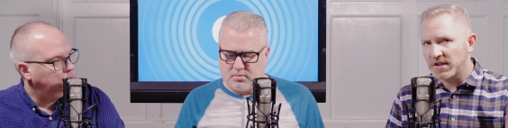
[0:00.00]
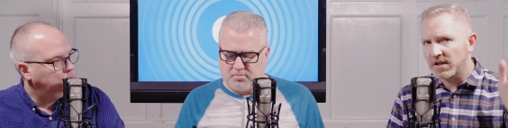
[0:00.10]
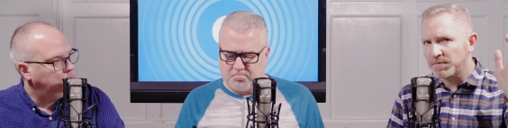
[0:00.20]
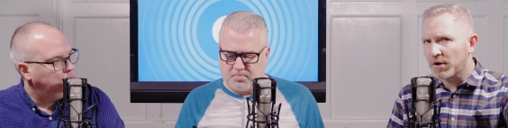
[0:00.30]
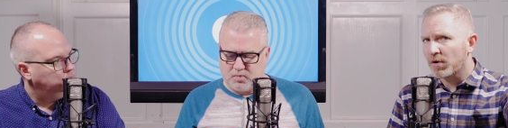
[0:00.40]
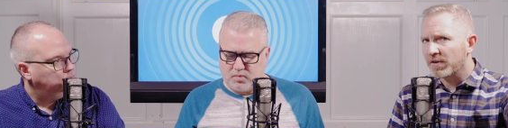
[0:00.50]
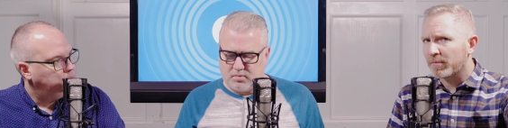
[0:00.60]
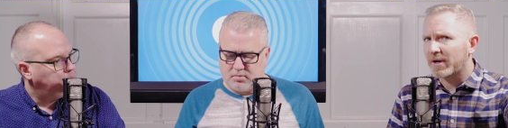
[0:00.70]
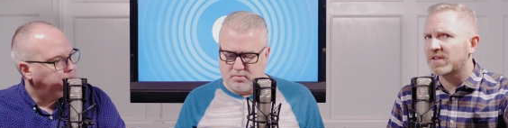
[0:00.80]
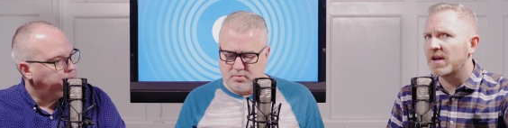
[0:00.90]
Speaker 1: it's been
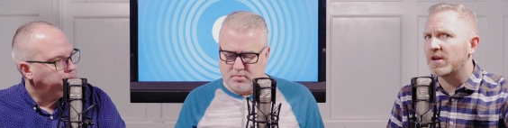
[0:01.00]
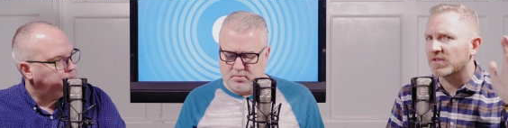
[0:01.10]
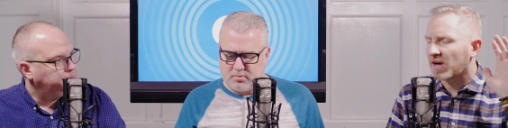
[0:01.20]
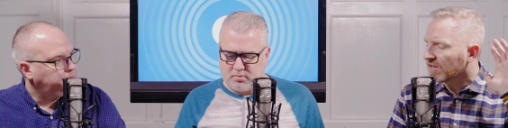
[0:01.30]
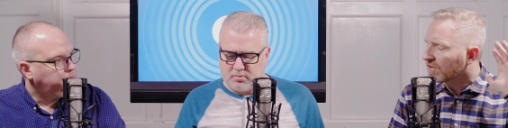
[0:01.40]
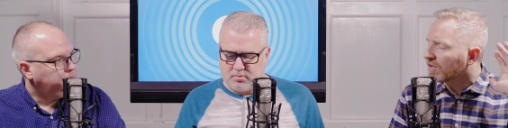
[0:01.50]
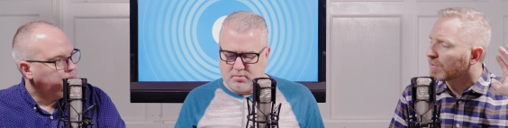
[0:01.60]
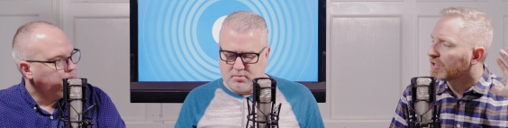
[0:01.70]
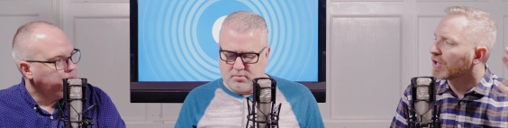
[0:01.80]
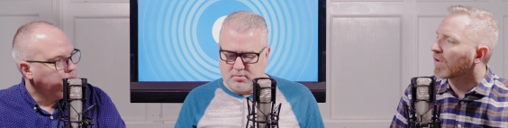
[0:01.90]
going for about 10 years. I
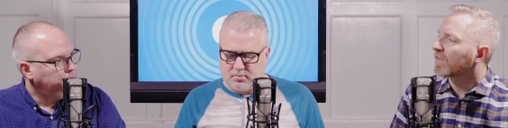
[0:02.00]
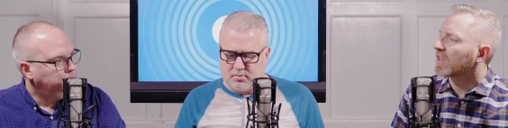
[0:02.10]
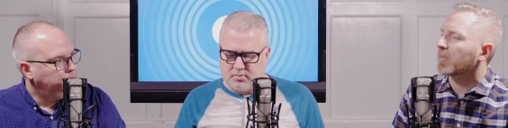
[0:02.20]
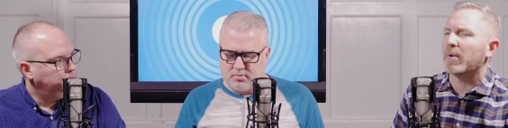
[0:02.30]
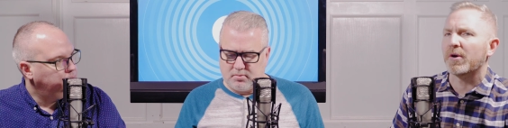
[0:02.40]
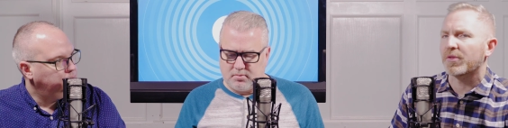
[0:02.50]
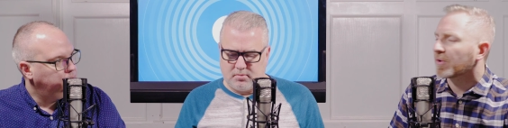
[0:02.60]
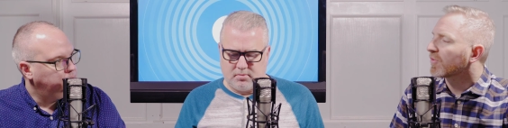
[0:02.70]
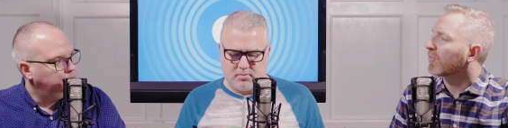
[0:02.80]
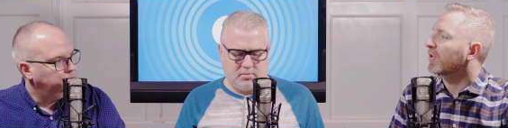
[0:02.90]
started switching over to them
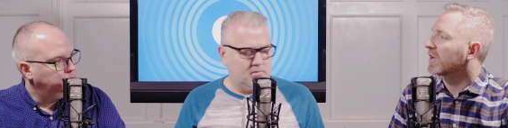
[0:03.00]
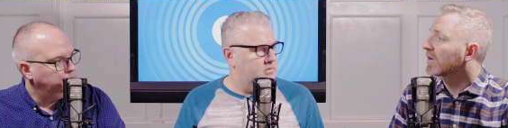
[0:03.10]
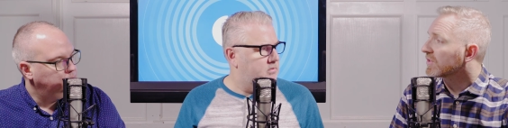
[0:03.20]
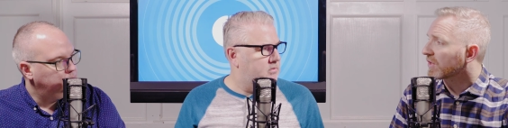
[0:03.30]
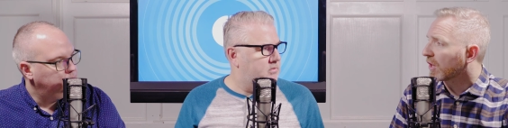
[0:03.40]
about 3 or 4 years